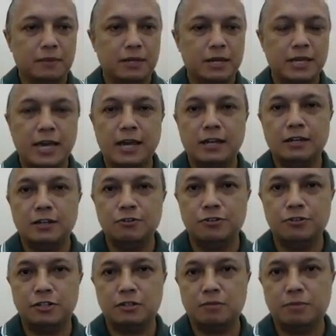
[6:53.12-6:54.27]
again, you
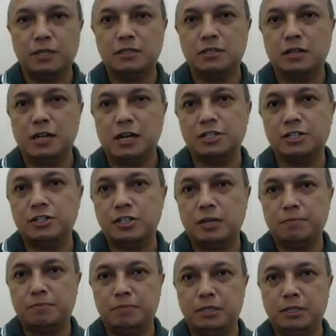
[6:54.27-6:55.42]
determine the
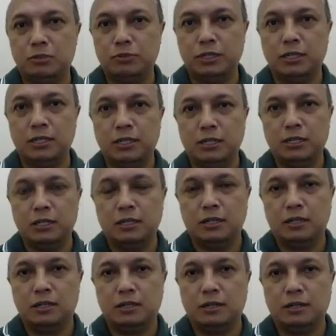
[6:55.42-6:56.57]
relationship between
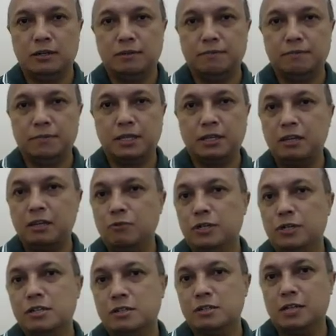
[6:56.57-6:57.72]
the
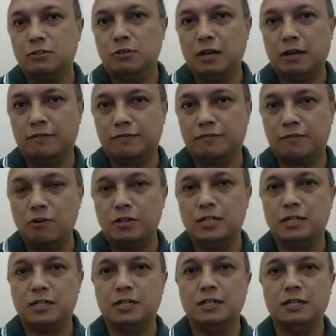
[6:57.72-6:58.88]
keywords that you have
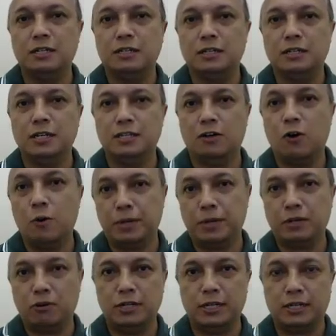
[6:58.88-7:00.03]
coded in the
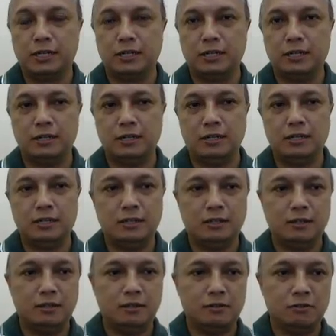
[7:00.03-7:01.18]
open coding.
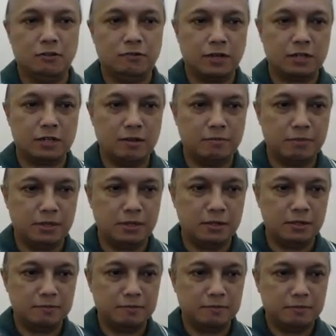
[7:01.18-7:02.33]
So, for
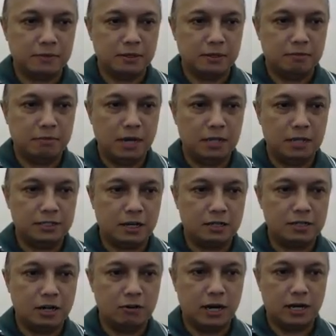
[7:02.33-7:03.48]
example, belajar
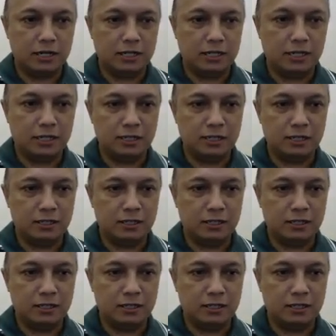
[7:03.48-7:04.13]
jauh hari